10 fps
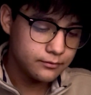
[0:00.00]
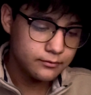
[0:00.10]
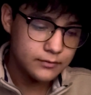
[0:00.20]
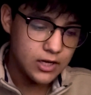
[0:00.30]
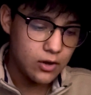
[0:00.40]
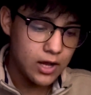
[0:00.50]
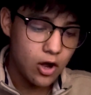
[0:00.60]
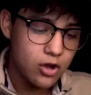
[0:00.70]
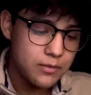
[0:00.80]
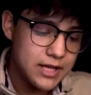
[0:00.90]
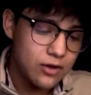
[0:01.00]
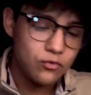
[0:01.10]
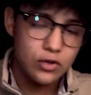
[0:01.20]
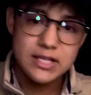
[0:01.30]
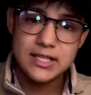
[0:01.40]
it all comes down
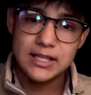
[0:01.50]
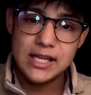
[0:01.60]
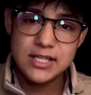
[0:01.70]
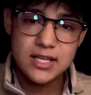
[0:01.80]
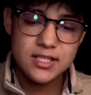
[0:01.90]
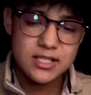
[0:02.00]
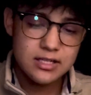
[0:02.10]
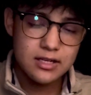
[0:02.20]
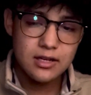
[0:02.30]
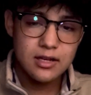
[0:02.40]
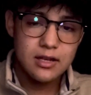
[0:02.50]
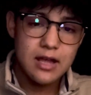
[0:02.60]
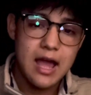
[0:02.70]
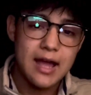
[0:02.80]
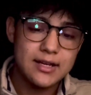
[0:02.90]
really to laziness
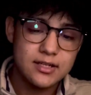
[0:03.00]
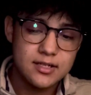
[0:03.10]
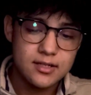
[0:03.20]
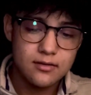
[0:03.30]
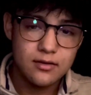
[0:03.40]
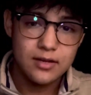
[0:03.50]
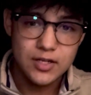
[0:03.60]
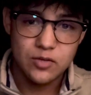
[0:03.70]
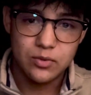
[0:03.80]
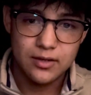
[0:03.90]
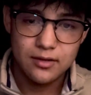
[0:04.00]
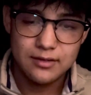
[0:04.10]
and discipline.